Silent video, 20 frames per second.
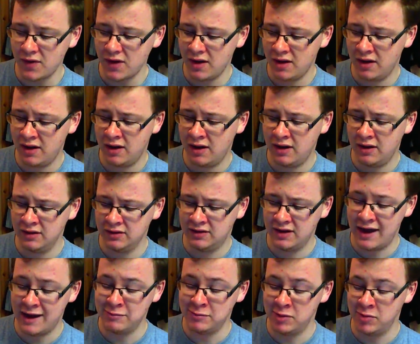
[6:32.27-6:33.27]
The
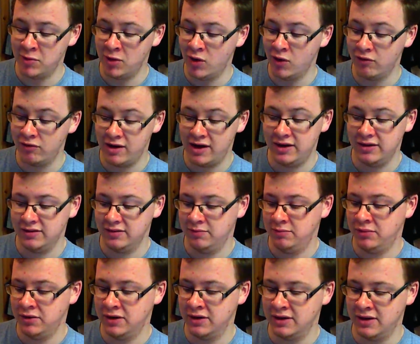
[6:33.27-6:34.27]
MMO rat,
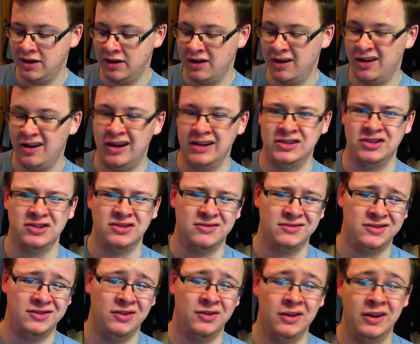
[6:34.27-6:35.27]
but I just
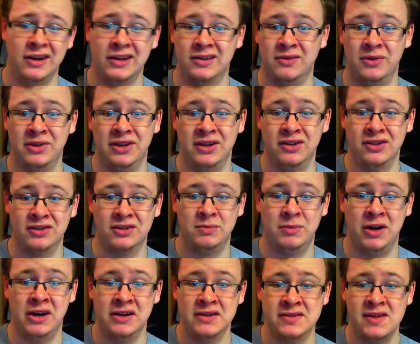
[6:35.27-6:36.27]
don't like the way they look, to be
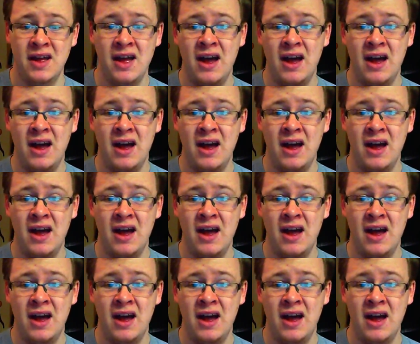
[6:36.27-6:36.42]
honest.